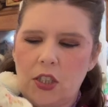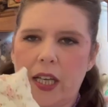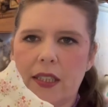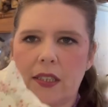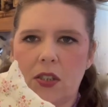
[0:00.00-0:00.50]
She
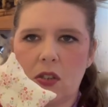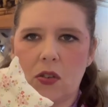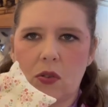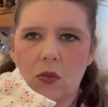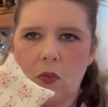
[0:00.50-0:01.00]
has a
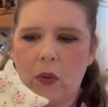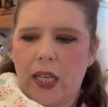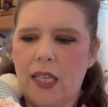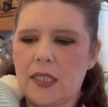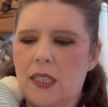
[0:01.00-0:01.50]

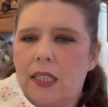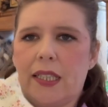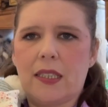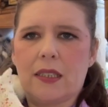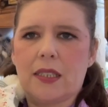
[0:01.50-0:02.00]
sweet
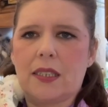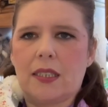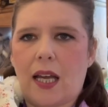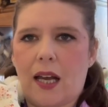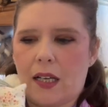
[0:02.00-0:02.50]
little
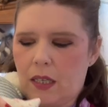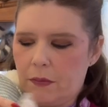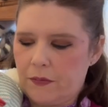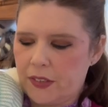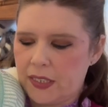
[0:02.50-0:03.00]
star
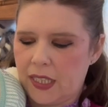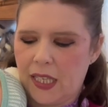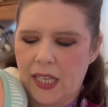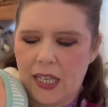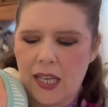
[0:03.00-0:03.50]
comforter
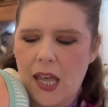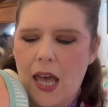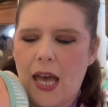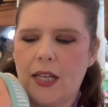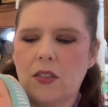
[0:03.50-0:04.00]
here
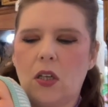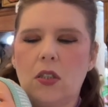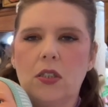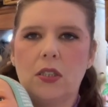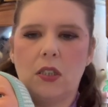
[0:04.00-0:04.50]
and
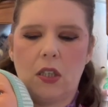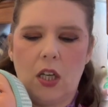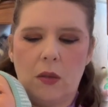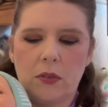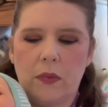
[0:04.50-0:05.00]
also
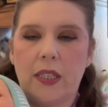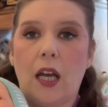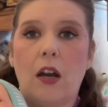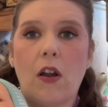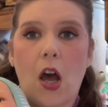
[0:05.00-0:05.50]
comes with
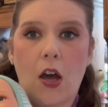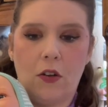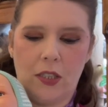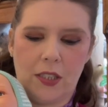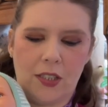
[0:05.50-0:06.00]
her
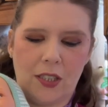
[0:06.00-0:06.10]
own